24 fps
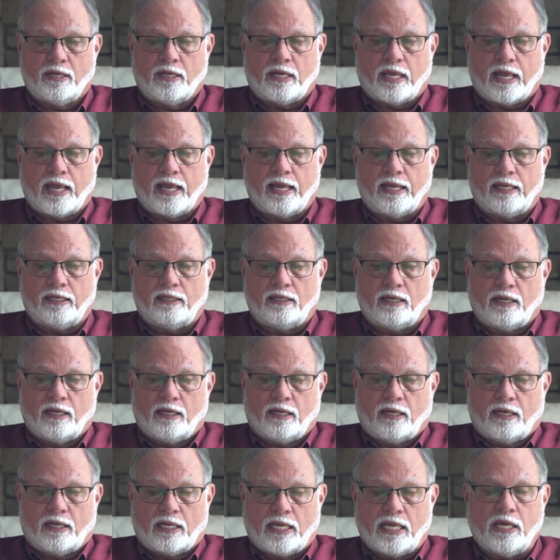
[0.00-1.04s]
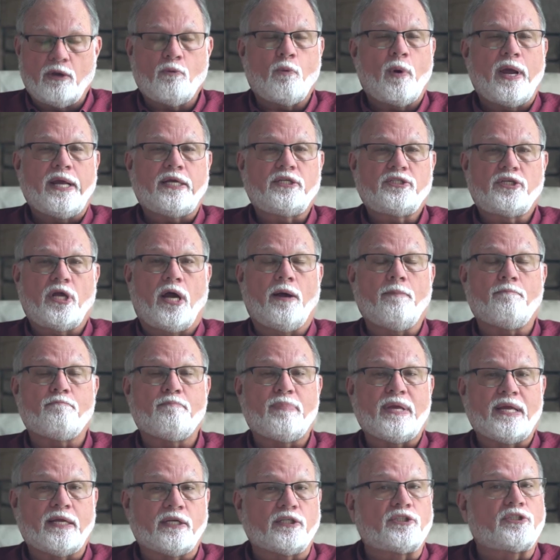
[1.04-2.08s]
and he wakes up
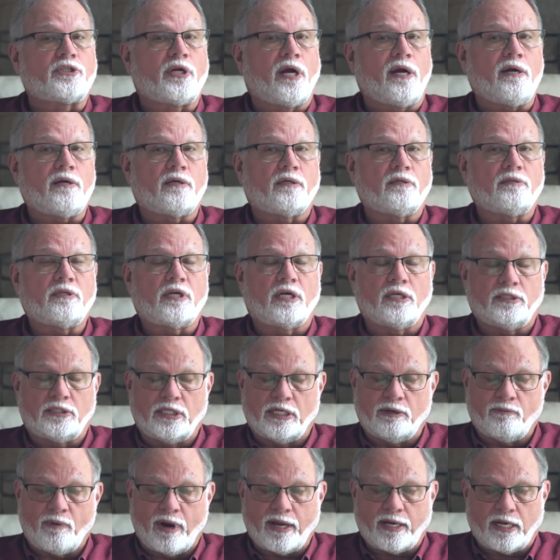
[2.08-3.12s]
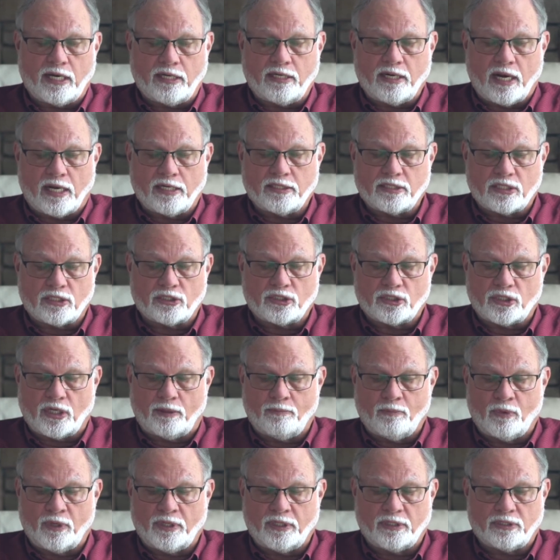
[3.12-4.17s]
being startled because he recognizes
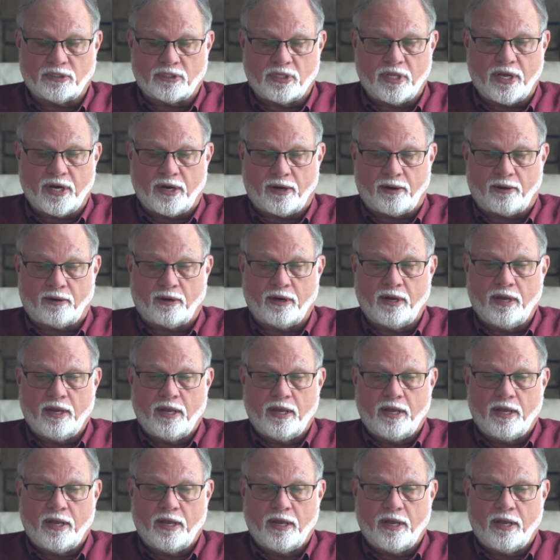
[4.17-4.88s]
someone is there.